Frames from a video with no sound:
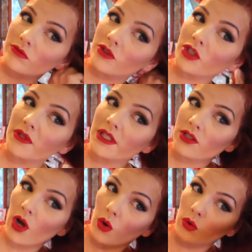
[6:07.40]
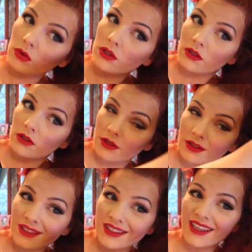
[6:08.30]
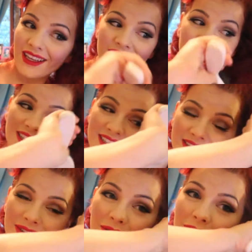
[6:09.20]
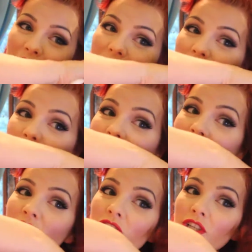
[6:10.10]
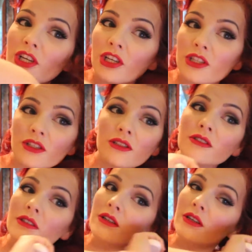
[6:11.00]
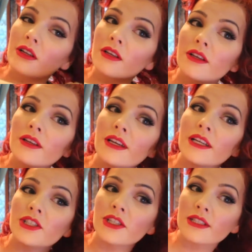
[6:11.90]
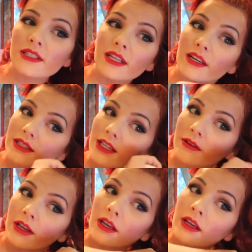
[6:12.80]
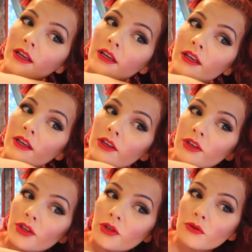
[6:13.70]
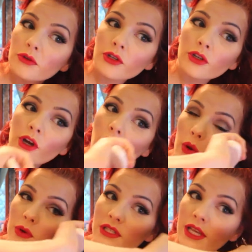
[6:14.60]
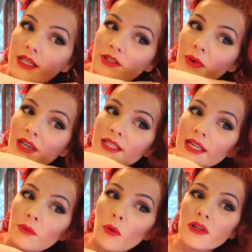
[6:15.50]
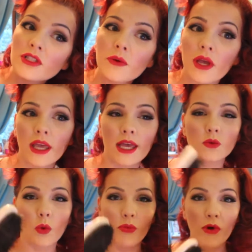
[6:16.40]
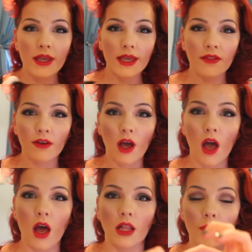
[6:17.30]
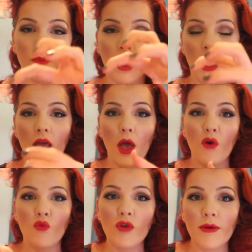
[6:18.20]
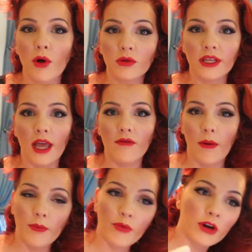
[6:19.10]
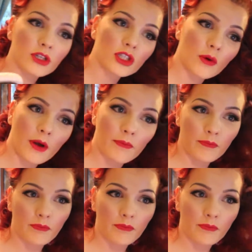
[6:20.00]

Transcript: do as it's told. Not always, but it should, as you can see now it's coming, you'll coax it. So basically what we're doing is we're breaking the curl and we're remoulding it around the brush. So we're